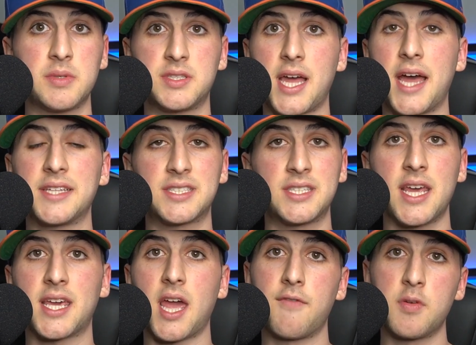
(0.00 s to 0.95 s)
He's the head
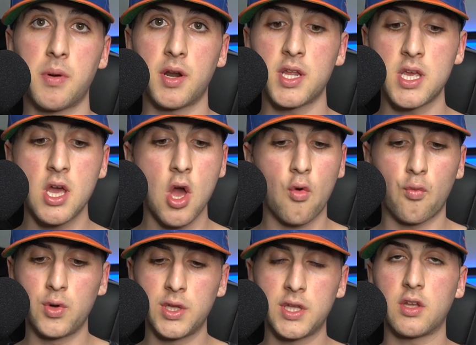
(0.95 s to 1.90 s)
snake. Everybody
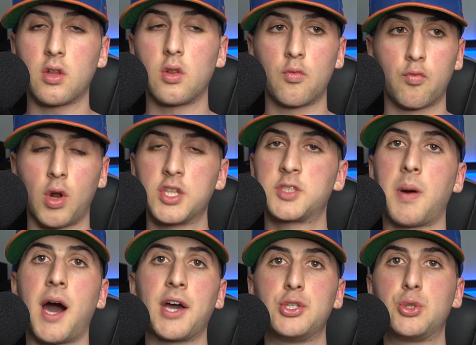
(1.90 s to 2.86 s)
really runs
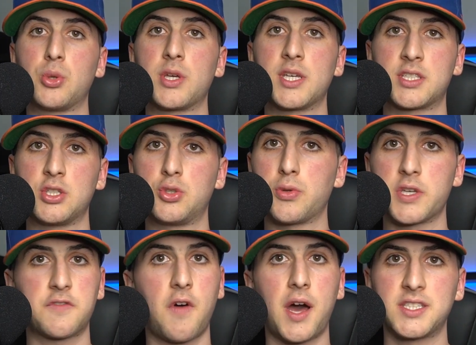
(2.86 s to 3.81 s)
behind Julius, and
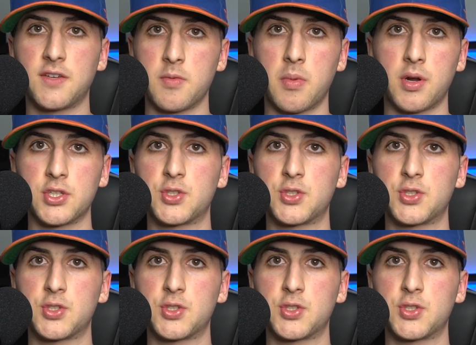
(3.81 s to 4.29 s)
Julius finds everybody.